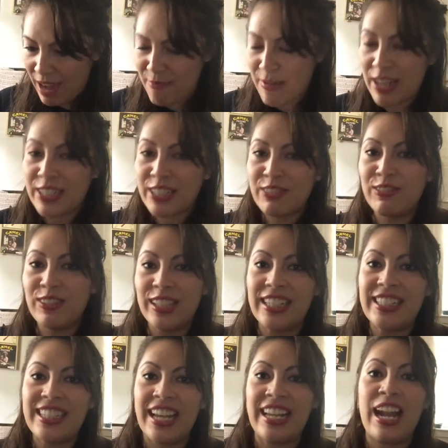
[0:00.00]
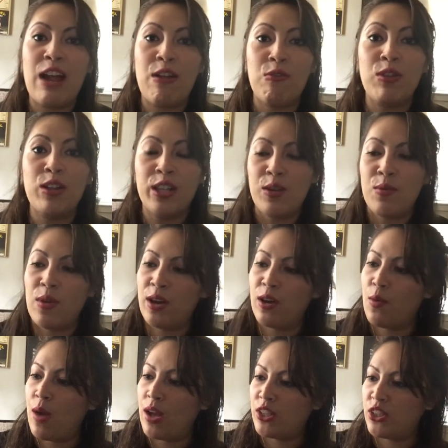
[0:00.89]
I'm actually really excited. I really
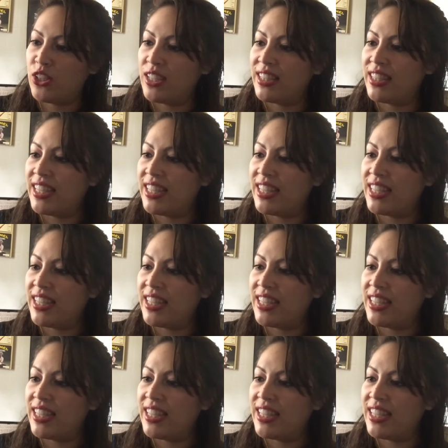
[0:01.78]
want to watch this.